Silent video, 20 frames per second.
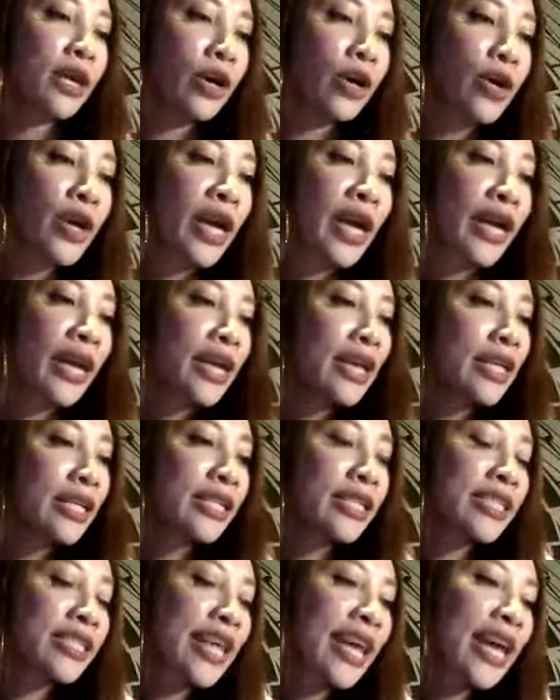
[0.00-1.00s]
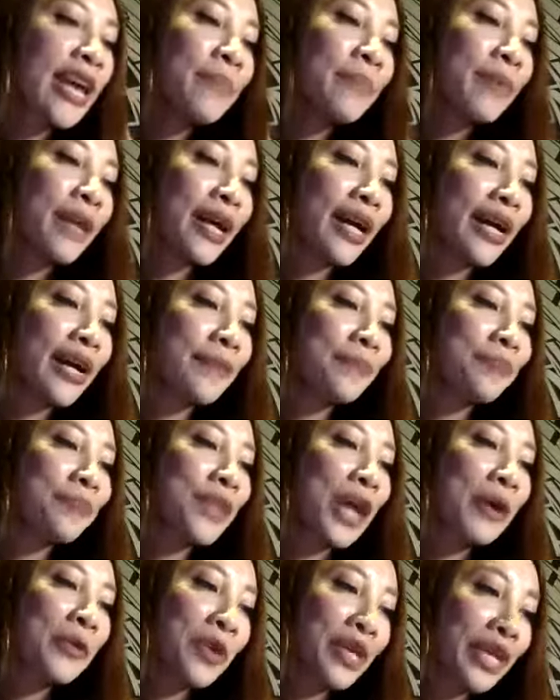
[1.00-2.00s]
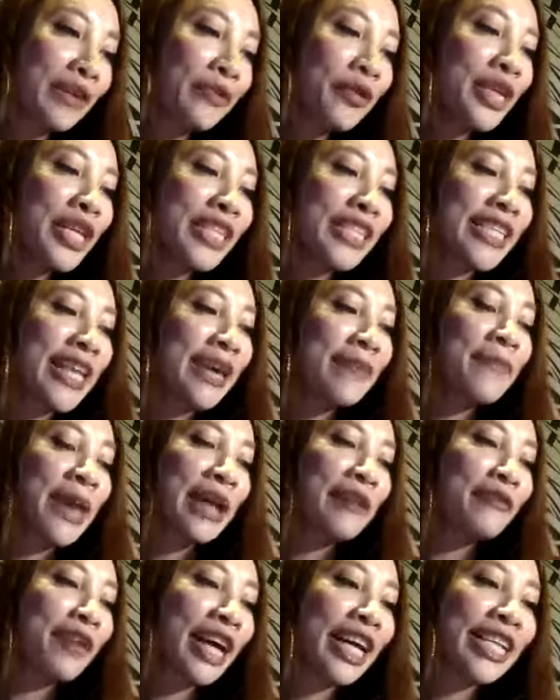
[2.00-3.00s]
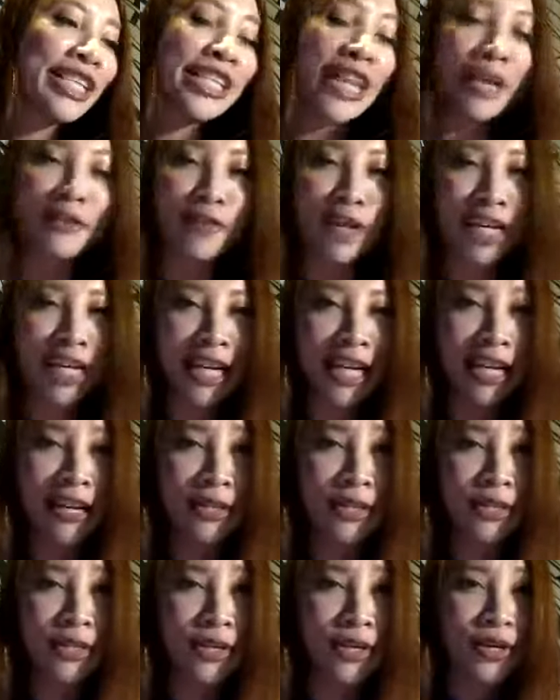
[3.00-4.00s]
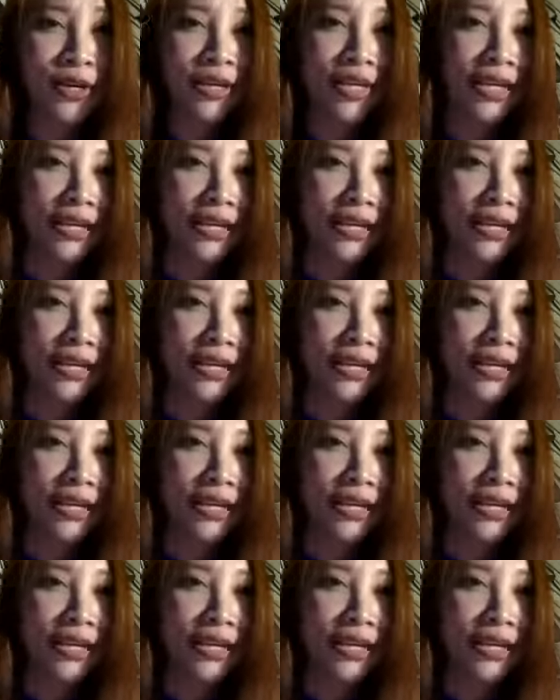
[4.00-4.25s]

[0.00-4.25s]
Okay, same, um, I will give you the same advice like Renee also.